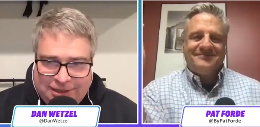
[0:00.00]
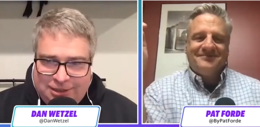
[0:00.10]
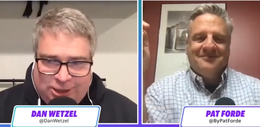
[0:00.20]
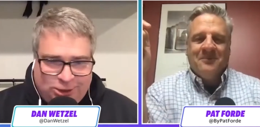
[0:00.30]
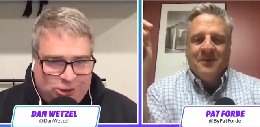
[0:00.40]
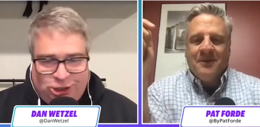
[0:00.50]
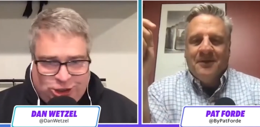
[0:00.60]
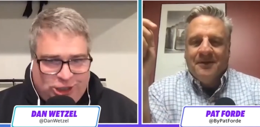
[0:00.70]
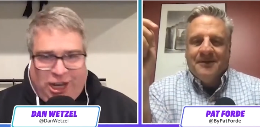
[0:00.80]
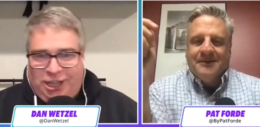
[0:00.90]
Speaker 1: There's
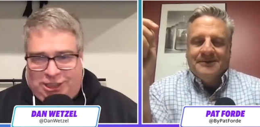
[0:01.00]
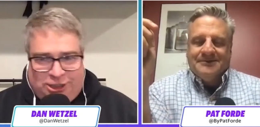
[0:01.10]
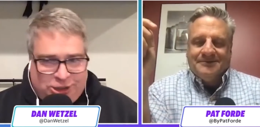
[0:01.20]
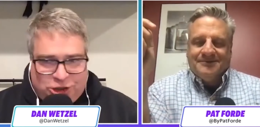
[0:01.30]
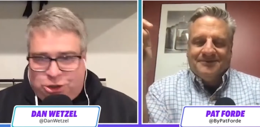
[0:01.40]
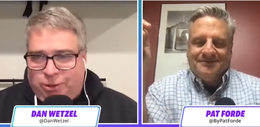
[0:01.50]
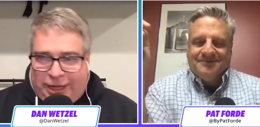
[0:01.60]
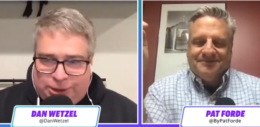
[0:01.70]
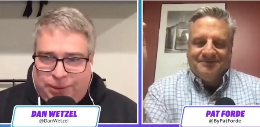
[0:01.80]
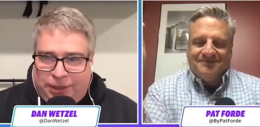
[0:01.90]
disgust and
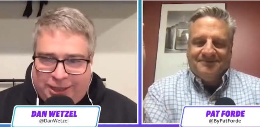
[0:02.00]
disgrace being